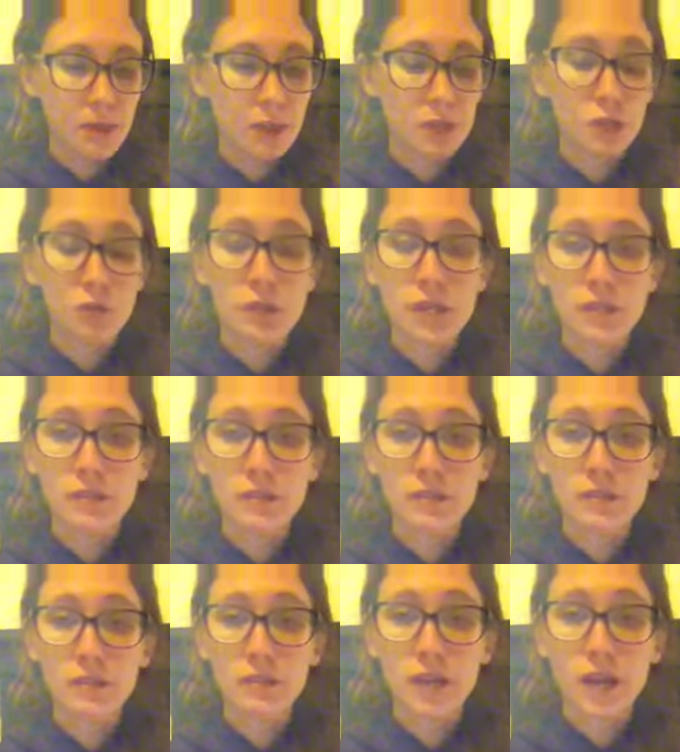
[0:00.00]
2
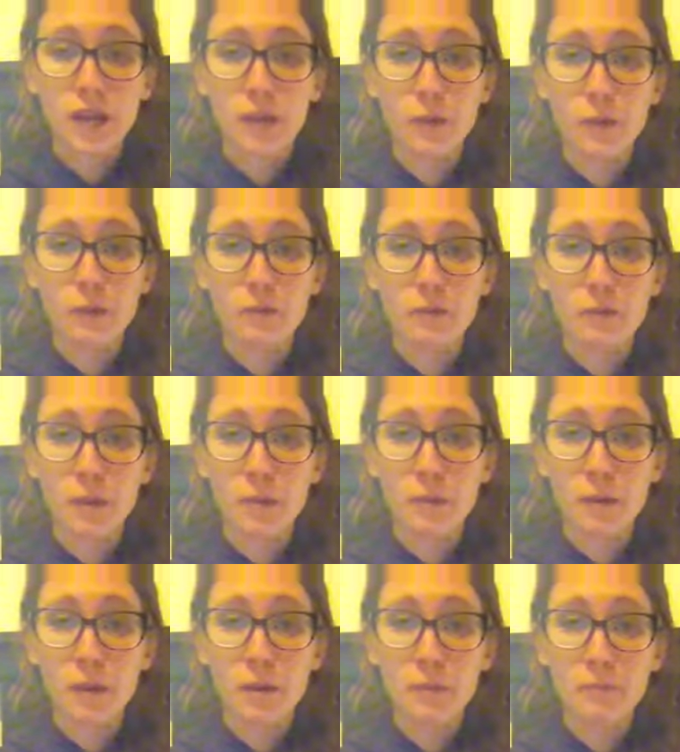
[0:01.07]
kits that were for my
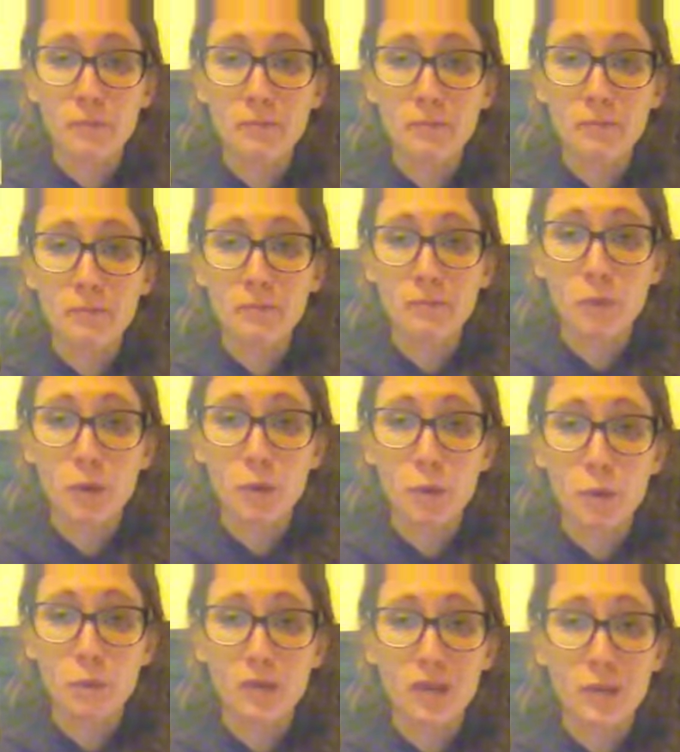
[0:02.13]
mom, or
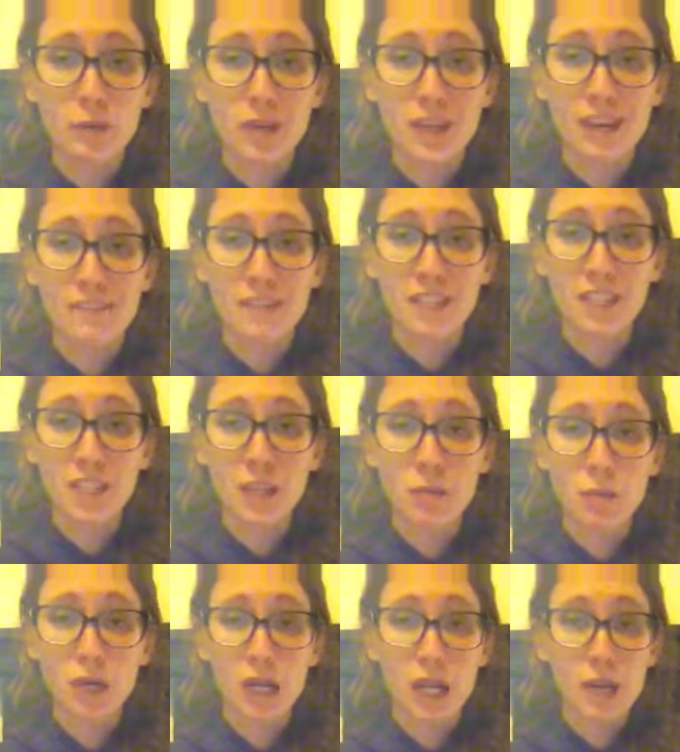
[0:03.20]
will be when I finish them
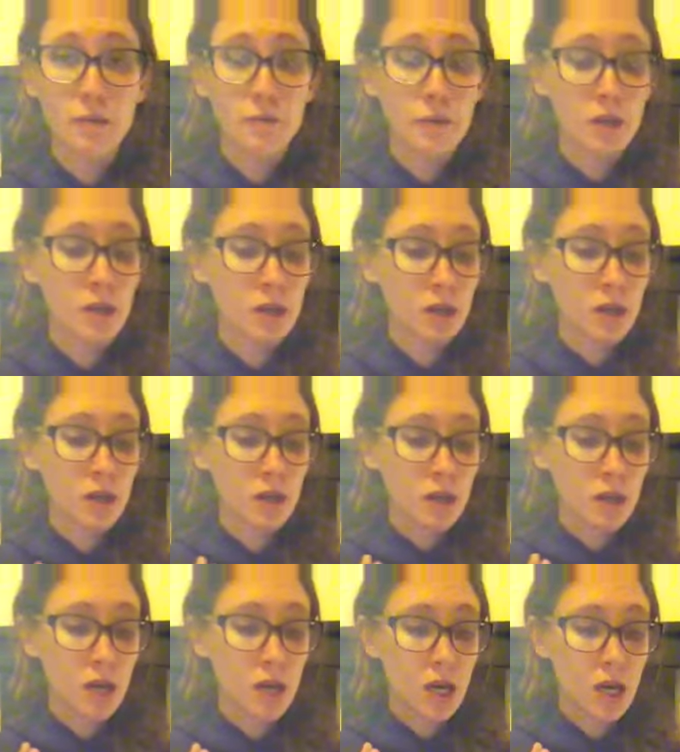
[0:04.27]
one day,
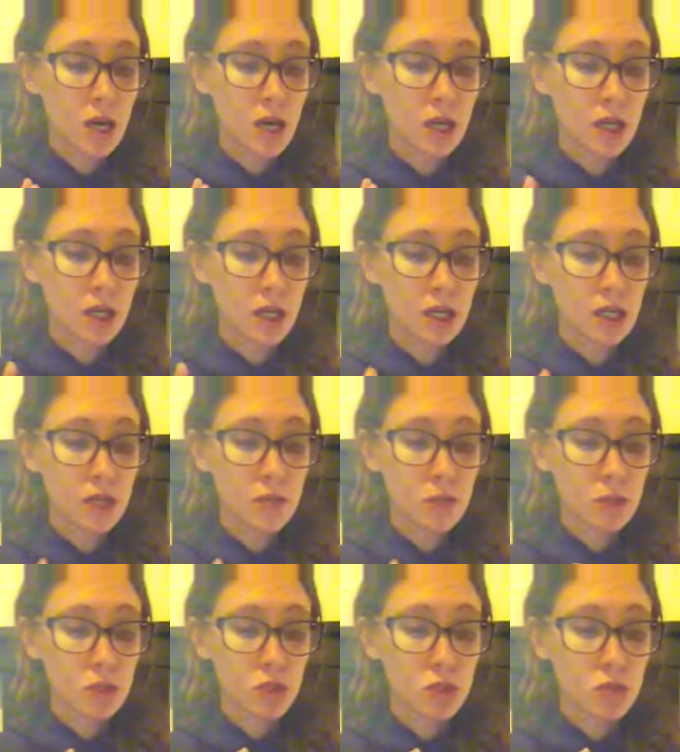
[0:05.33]
kit number
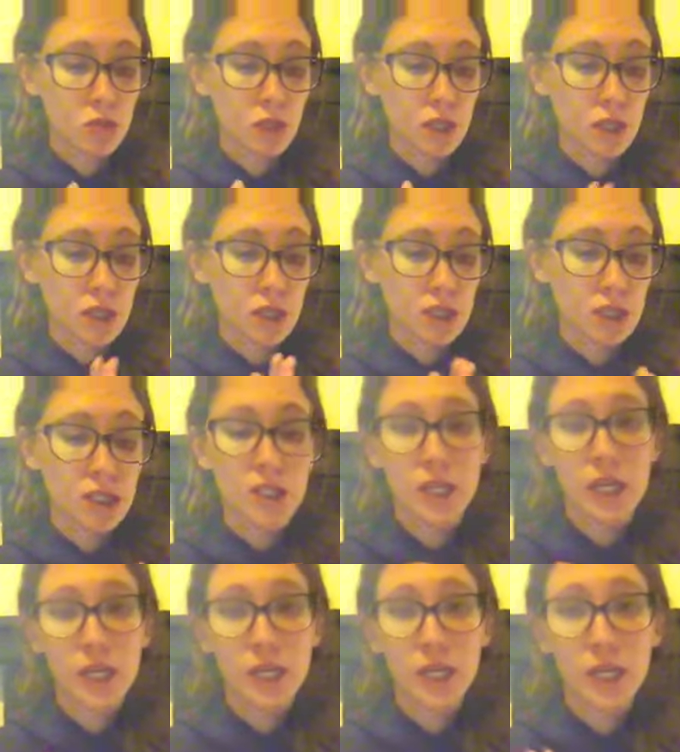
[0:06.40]
2, and then the
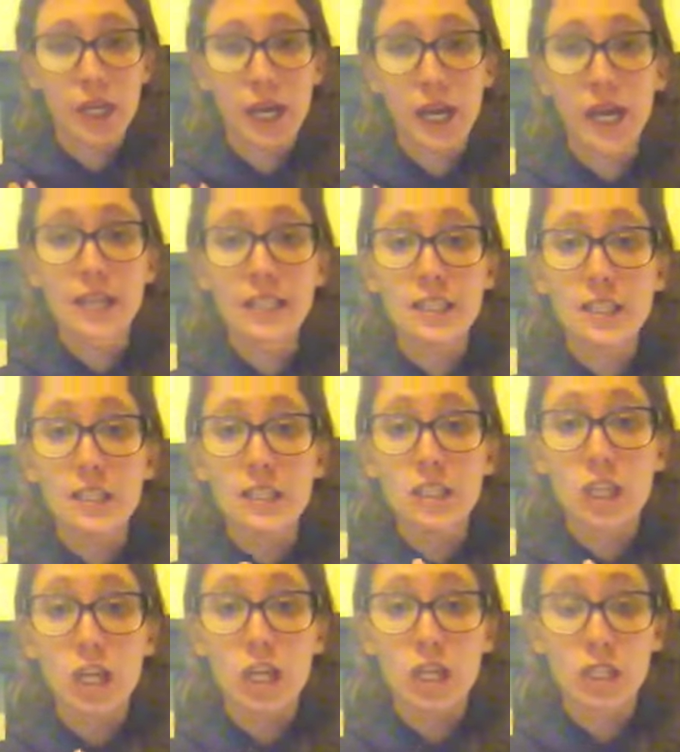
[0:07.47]
tiger. And I did
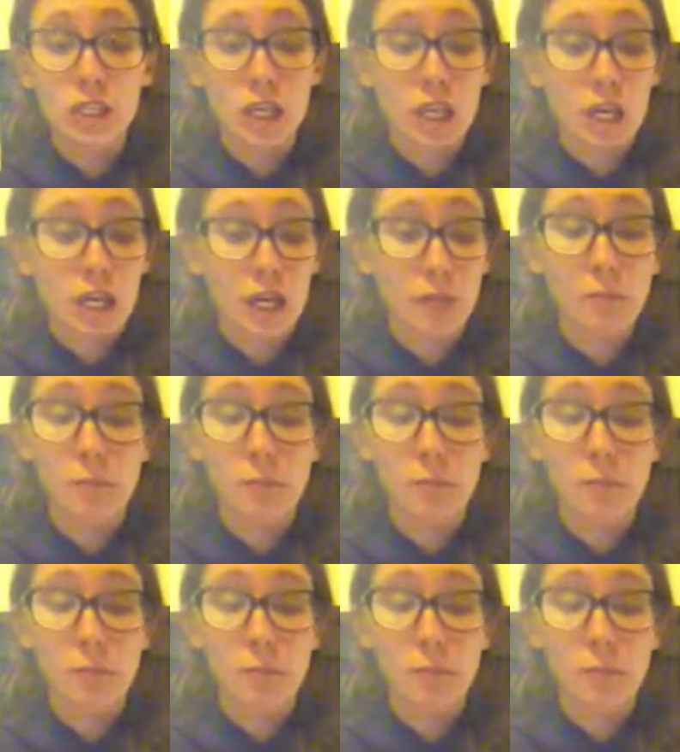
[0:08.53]
start the